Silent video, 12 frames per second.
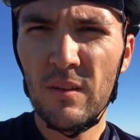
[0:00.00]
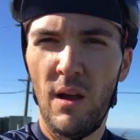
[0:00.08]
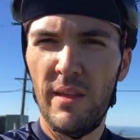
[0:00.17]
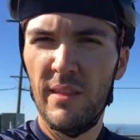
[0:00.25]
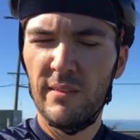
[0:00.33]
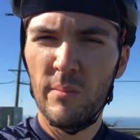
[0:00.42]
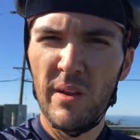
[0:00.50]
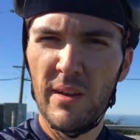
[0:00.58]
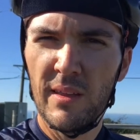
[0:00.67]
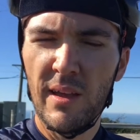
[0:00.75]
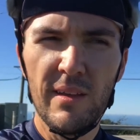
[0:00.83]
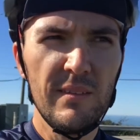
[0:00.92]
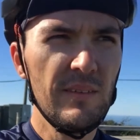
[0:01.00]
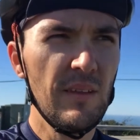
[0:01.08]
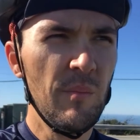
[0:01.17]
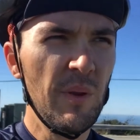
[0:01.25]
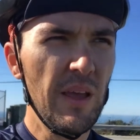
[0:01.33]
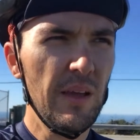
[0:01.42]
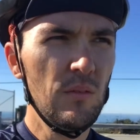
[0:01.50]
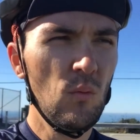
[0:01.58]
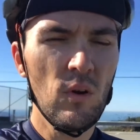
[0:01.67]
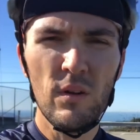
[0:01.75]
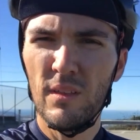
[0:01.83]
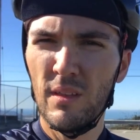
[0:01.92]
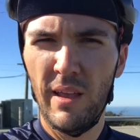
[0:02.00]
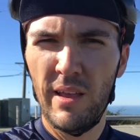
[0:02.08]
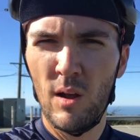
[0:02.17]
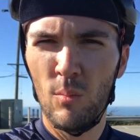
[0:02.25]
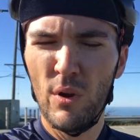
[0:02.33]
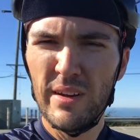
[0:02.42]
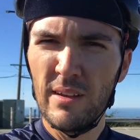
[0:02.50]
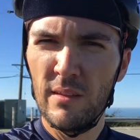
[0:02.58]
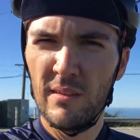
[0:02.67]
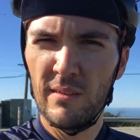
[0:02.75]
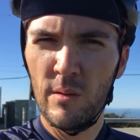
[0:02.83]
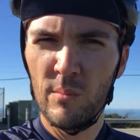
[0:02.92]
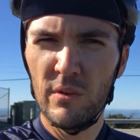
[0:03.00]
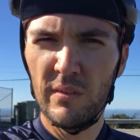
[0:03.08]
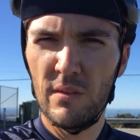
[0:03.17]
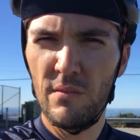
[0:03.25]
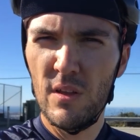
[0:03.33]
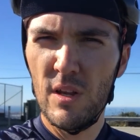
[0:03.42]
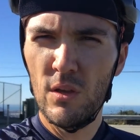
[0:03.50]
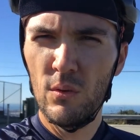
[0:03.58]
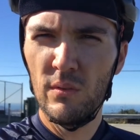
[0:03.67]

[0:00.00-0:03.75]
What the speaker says: All right, that's about it, guys. I'm gonna head to work, and I'll break down these numbers in a video